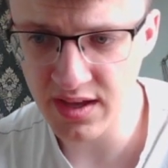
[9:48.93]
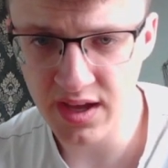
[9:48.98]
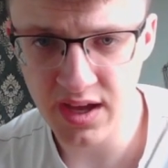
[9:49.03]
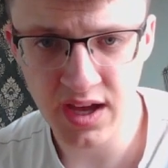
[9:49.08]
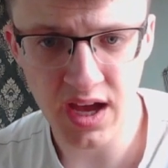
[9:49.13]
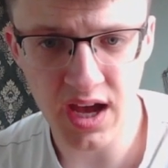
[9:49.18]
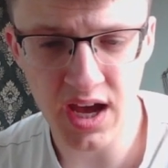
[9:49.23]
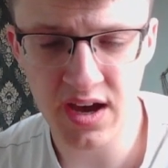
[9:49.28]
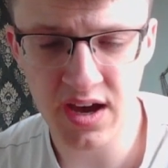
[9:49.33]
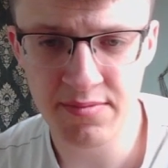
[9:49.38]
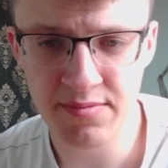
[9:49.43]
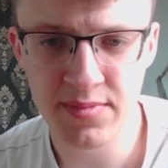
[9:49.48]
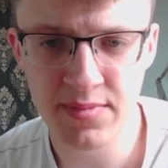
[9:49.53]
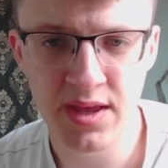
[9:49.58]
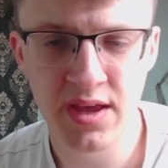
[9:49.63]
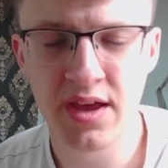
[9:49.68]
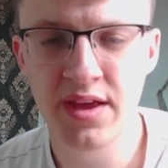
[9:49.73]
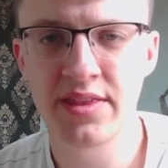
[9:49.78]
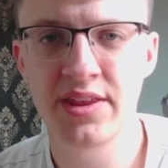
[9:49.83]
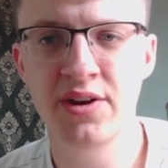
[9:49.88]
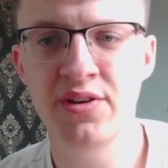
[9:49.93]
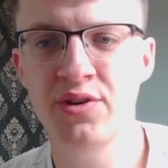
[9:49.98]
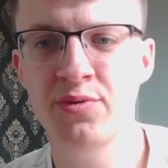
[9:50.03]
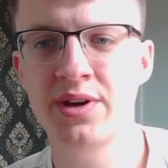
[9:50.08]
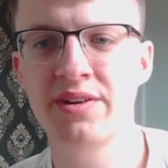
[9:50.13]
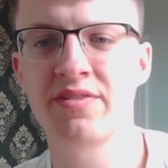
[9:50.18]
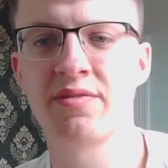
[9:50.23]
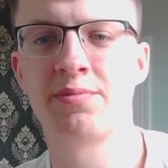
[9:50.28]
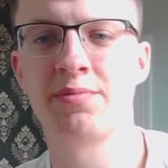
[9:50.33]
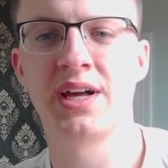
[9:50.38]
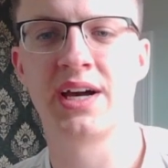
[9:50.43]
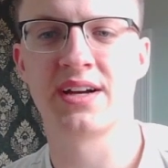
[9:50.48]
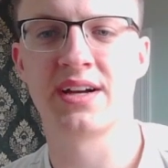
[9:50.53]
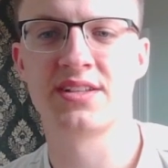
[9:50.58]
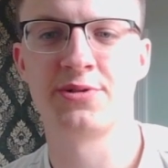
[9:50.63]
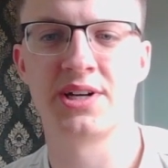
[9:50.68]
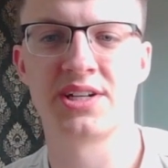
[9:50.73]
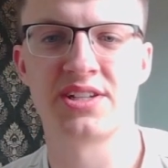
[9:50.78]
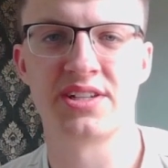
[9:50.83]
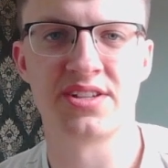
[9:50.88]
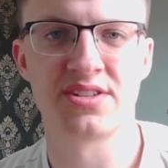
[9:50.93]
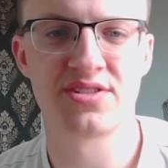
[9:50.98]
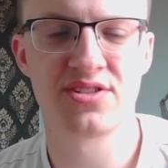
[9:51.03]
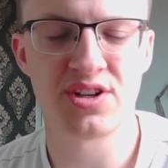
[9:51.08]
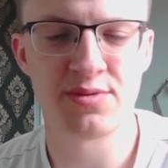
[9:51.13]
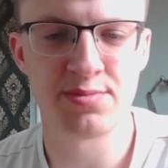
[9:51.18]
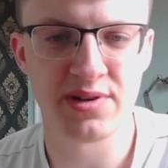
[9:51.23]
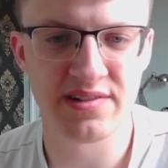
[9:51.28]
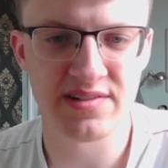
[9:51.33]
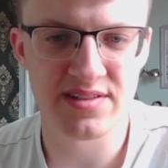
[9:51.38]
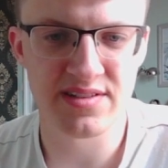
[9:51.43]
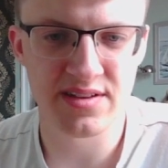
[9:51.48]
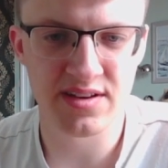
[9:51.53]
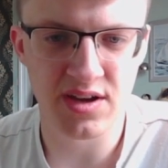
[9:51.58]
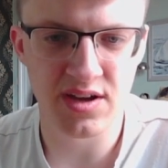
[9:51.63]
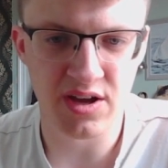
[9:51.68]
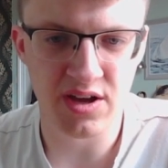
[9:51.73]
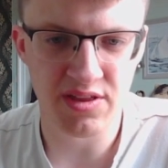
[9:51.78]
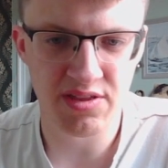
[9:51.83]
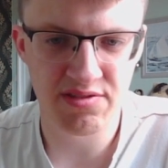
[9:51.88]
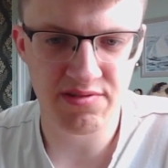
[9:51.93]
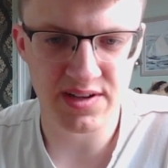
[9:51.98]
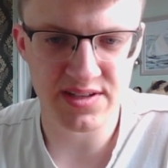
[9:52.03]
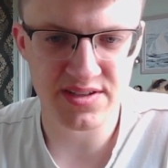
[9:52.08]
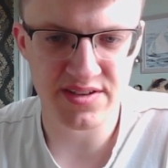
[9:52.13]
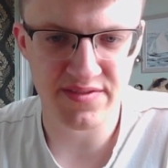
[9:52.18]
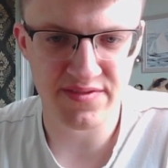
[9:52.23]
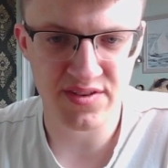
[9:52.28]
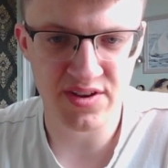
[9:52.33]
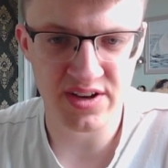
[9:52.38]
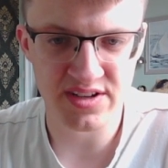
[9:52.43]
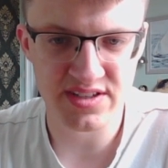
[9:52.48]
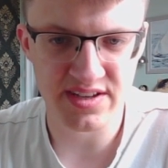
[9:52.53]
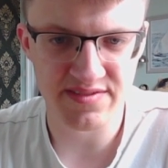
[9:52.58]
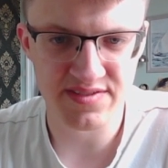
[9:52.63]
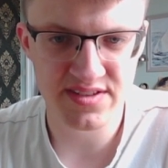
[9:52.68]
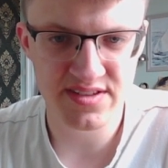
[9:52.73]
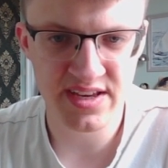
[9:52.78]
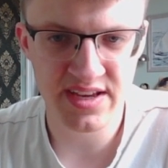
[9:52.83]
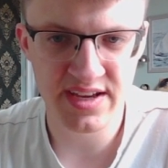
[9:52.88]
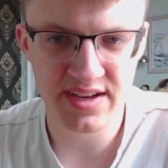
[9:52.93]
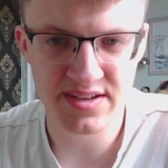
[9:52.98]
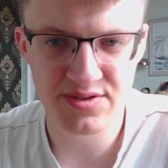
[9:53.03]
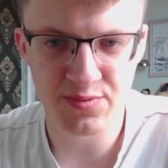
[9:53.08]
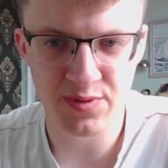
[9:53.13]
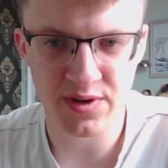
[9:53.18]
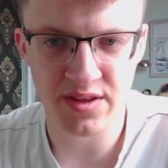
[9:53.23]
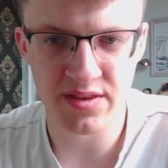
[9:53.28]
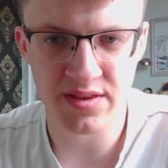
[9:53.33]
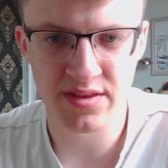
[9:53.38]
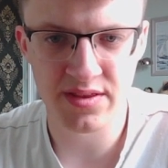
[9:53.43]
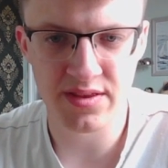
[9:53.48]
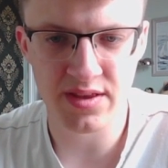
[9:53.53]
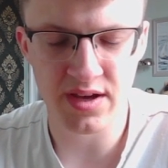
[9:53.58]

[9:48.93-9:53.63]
The only way for black to actually stop our threat of knight f6 with